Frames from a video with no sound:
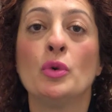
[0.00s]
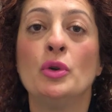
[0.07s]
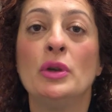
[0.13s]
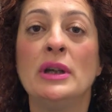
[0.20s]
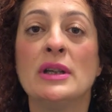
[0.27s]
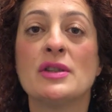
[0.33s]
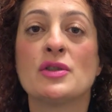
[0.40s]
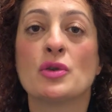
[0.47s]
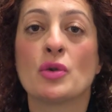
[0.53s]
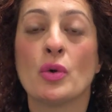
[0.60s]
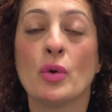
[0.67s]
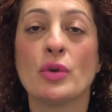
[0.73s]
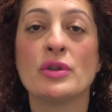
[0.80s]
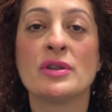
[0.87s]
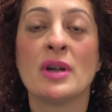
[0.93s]
It's
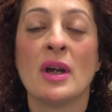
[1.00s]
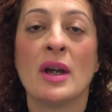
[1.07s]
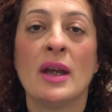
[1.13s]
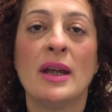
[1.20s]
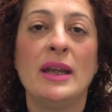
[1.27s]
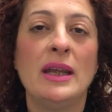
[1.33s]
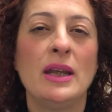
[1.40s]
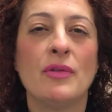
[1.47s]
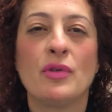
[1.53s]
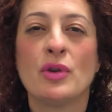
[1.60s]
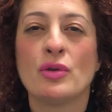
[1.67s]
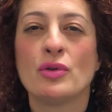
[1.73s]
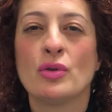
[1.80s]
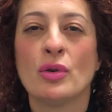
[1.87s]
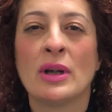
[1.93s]
good if
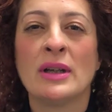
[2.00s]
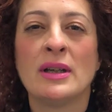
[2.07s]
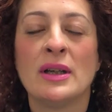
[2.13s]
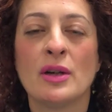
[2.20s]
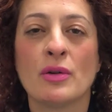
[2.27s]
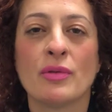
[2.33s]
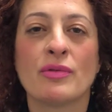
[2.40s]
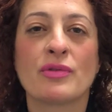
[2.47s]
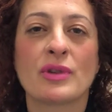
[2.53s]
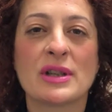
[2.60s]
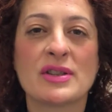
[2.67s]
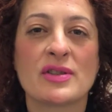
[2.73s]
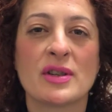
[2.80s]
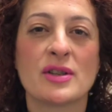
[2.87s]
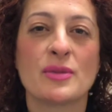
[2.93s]
you do a little
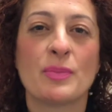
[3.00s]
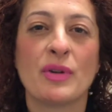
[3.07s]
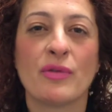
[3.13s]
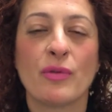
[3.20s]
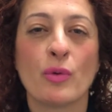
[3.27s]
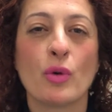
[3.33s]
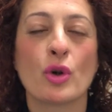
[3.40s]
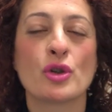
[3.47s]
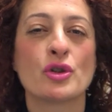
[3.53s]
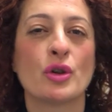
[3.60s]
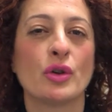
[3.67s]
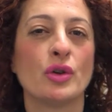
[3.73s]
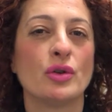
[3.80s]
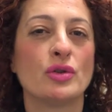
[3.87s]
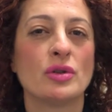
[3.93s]
research before, so
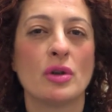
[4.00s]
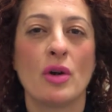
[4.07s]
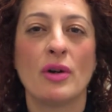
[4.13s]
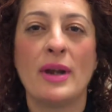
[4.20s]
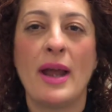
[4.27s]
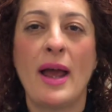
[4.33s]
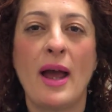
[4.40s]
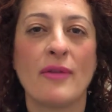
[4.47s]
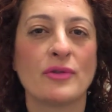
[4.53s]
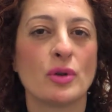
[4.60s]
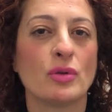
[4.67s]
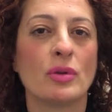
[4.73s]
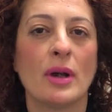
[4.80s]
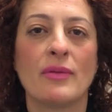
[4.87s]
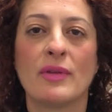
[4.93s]
you don't have to
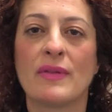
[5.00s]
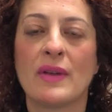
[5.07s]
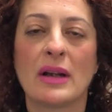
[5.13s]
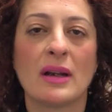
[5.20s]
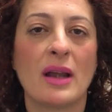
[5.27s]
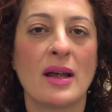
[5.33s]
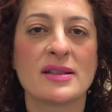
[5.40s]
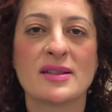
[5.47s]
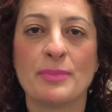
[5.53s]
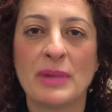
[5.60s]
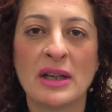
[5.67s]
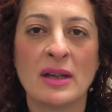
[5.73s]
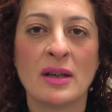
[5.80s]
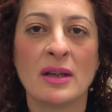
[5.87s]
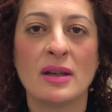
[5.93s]
do everything last
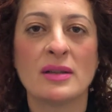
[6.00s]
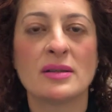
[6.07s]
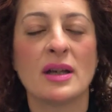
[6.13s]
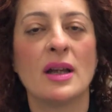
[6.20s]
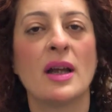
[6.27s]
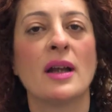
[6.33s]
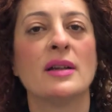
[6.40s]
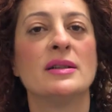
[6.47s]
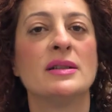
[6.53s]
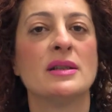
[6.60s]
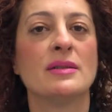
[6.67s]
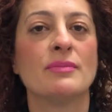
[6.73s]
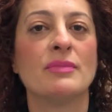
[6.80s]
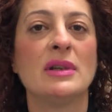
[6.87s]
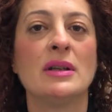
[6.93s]
minute, and
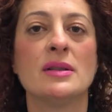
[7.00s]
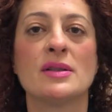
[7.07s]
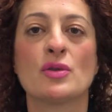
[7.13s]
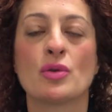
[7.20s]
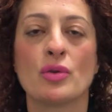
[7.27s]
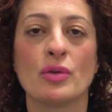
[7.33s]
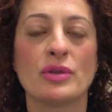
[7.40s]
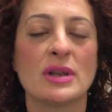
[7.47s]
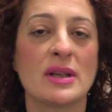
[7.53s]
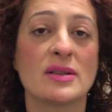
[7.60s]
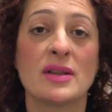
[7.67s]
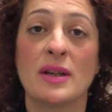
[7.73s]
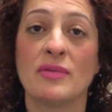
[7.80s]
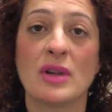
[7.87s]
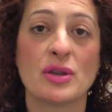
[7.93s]
it's good, I
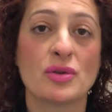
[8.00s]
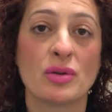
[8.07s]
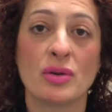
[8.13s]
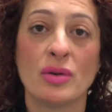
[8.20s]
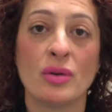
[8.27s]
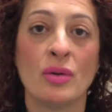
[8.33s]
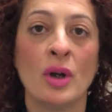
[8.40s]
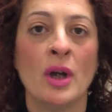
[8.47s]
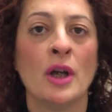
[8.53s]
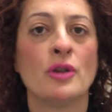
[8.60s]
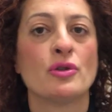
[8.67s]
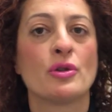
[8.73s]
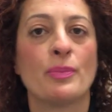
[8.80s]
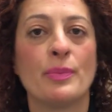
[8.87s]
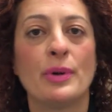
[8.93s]
say that to you,
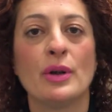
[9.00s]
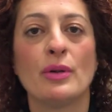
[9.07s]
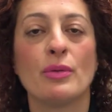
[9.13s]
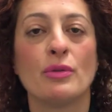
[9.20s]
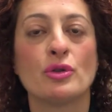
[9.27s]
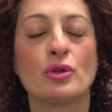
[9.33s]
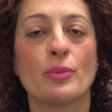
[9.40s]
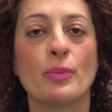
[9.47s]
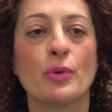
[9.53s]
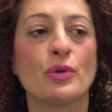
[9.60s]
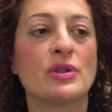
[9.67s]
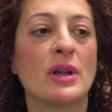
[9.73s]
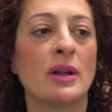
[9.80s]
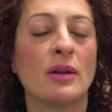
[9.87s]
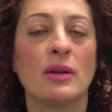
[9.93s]
to
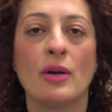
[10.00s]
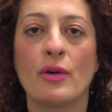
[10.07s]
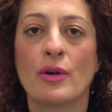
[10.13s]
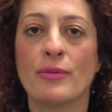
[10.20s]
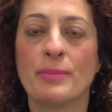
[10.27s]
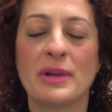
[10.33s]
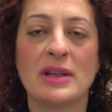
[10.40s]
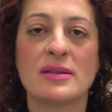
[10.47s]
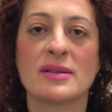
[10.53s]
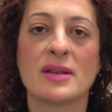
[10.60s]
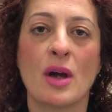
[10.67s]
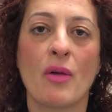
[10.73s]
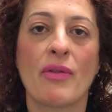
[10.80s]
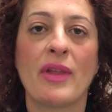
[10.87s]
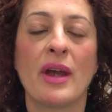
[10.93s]
put a lot of pins
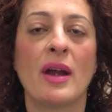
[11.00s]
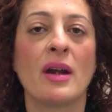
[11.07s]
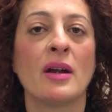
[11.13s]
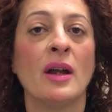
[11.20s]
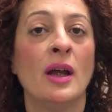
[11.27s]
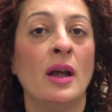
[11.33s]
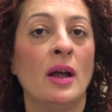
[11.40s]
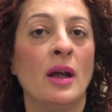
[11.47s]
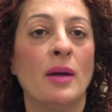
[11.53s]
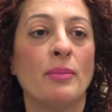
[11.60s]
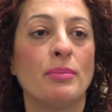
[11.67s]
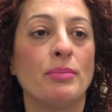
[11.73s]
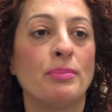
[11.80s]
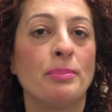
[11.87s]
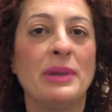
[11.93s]
out there.
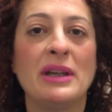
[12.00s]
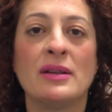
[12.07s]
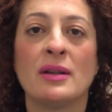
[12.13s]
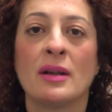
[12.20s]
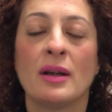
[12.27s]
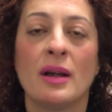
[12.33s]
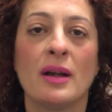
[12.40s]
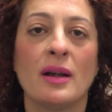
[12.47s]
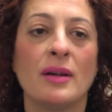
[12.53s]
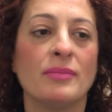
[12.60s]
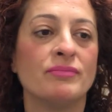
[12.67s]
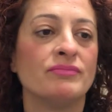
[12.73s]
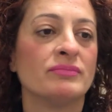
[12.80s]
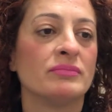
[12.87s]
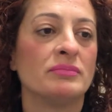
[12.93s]

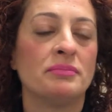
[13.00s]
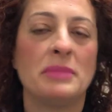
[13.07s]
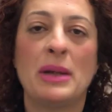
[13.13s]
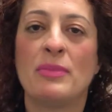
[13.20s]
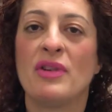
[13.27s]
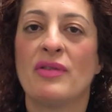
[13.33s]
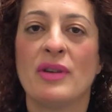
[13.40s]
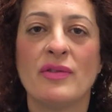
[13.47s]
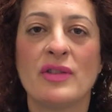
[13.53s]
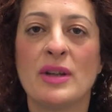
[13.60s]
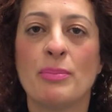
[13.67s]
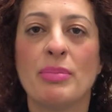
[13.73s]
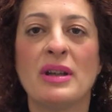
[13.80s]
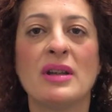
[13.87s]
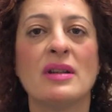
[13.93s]
Pin maybe 50
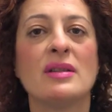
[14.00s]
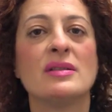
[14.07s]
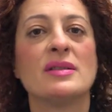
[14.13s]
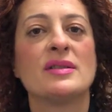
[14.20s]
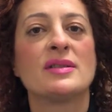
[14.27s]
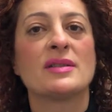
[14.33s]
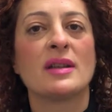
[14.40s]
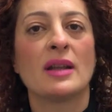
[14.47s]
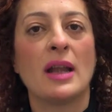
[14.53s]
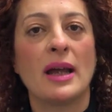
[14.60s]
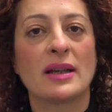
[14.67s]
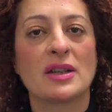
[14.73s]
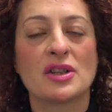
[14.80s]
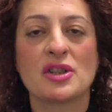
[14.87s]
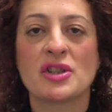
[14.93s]
pins,
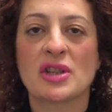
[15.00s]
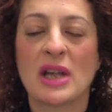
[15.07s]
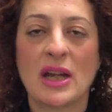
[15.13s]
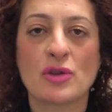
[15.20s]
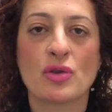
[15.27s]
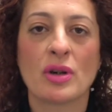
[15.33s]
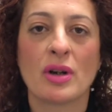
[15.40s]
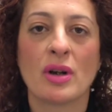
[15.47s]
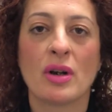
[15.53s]
like schedule a